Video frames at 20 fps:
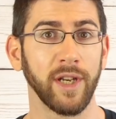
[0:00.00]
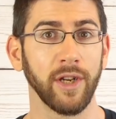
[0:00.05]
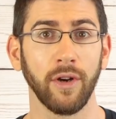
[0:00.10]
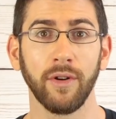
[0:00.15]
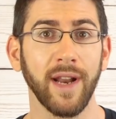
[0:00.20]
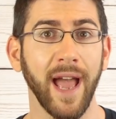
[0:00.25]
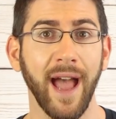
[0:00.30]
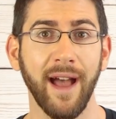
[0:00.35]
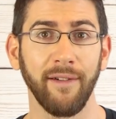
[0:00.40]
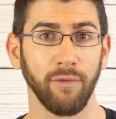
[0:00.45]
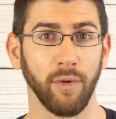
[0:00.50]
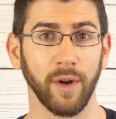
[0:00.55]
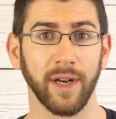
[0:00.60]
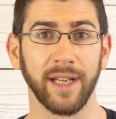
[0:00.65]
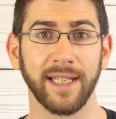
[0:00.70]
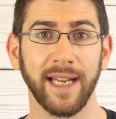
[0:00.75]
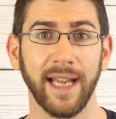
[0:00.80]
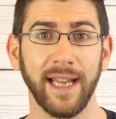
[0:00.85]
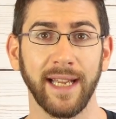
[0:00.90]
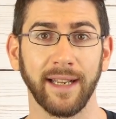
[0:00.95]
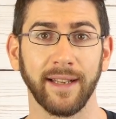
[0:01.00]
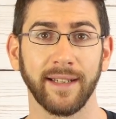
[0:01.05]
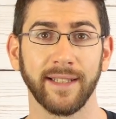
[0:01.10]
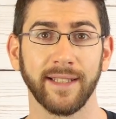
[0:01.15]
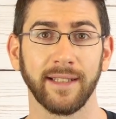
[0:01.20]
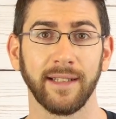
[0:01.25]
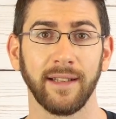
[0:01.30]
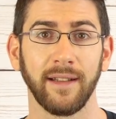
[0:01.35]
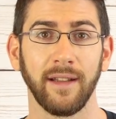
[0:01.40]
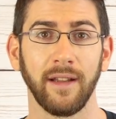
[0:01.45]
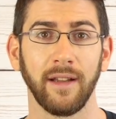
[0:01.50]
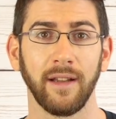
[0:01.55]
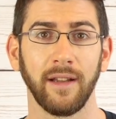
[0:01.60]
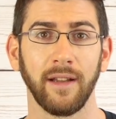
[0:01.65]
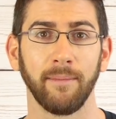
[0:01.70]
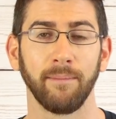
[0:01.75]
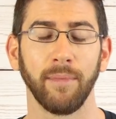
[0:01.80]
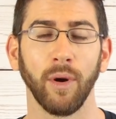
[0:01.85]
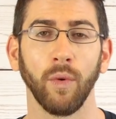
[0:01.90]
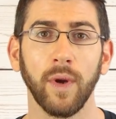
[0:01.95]
we don't have what it takes.
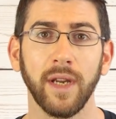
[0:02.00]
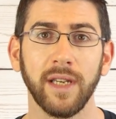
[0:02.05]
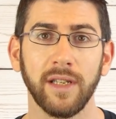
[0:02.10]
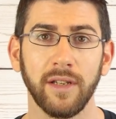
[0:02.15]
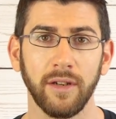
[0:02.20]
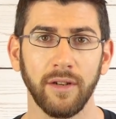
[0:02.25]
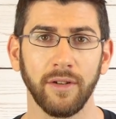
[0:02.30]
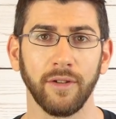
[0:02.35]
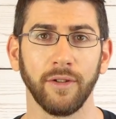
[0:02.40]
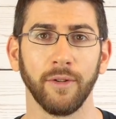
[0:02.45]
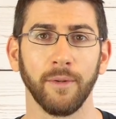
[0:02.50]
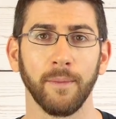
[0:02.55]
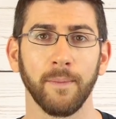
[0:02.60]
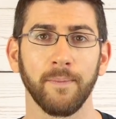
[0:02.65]
But we do.